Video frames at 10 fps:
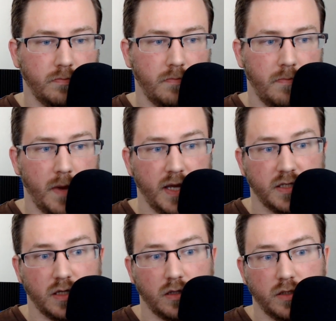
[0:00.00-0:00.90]

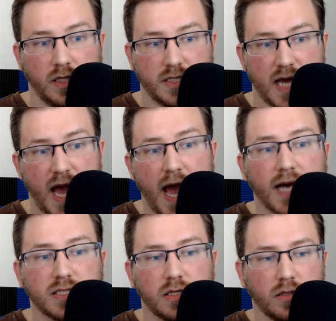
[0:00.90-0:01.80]
basically
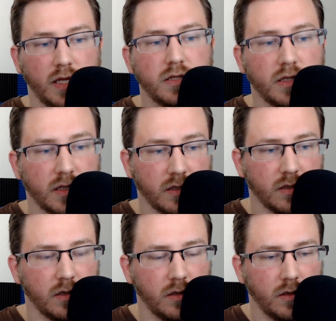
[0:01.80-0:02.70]
task Lyndon
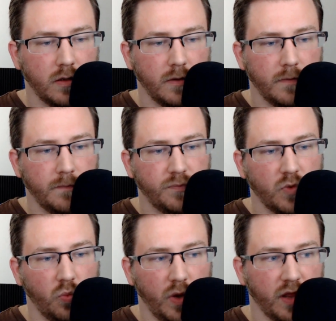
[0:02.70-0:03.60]

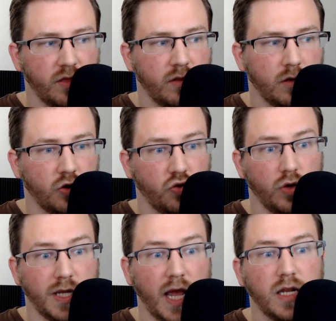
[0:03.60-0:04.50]
with
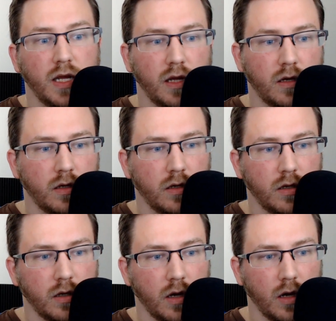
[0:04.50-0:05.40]
creating
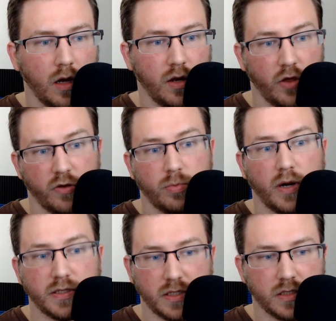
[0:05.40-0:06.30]
another
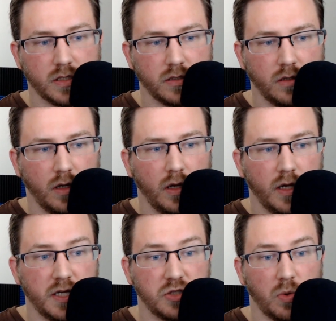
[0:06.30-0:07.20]
presence.
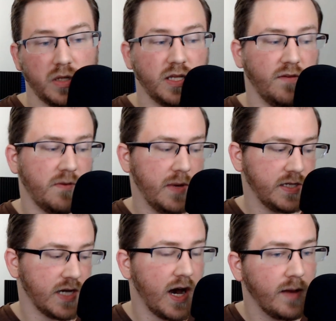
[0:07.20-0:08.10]
He's going to give him a
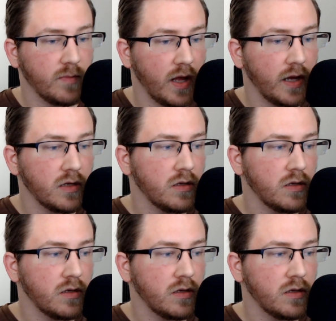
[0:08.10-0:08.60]
timeline,